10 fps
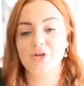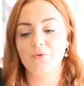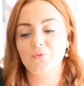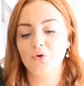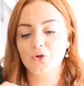
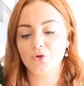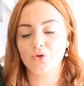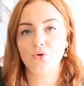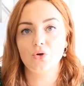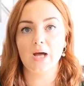So for
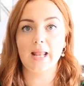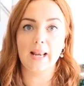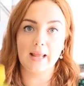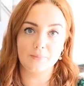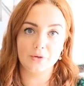your
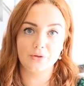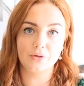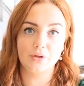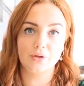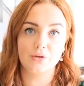
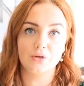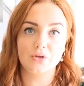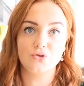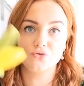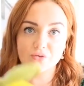lemon
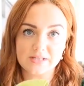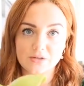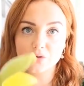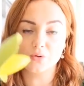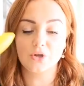
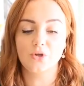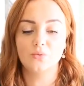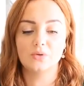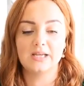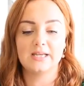drizzle,
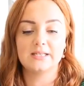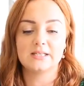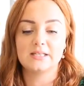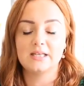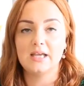you will
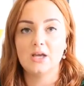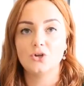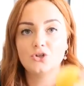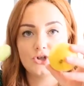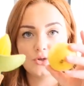need
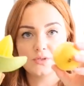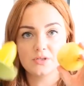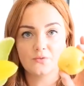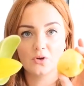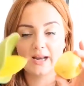the
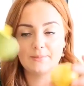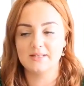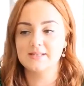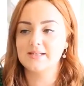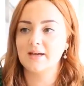juice of your
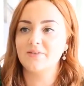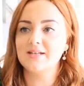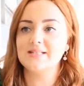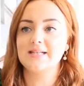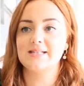lemons. Now
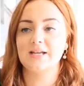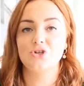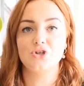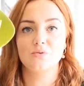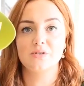this is
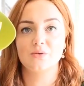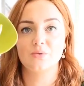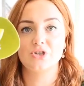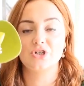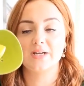a
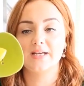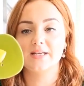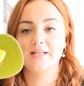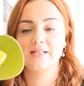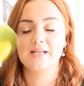juicer which
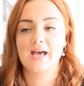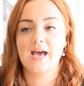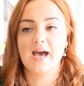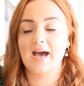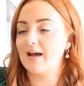is
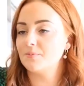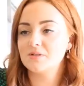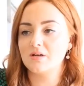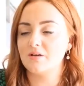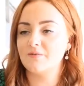
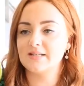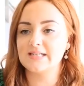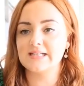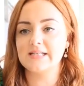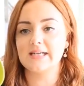absolutely
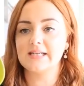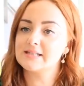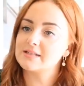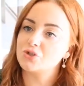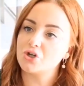fantastic.
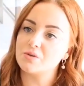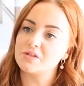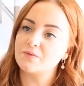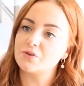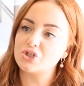It is a
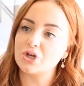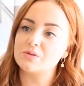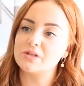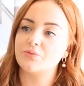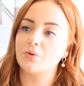Joseph &
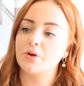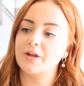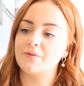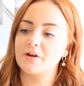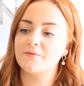Joseph
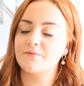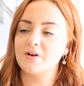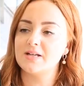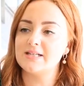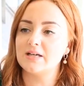one. If I can
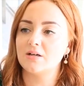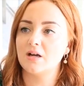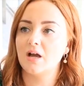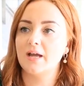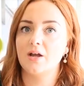find it
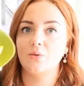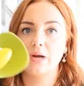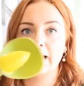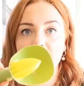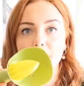online, I
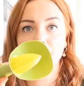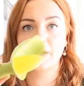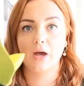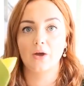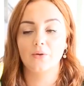will link it
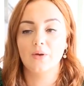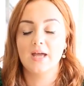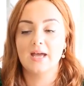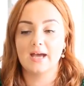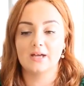below.
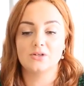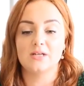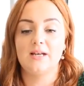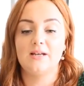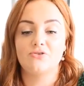
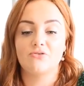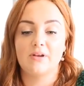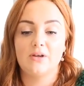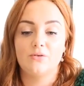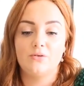And
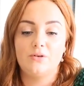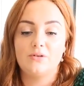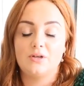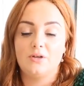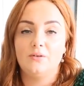literally all
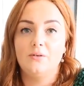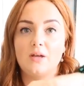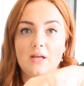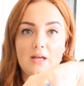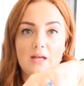you do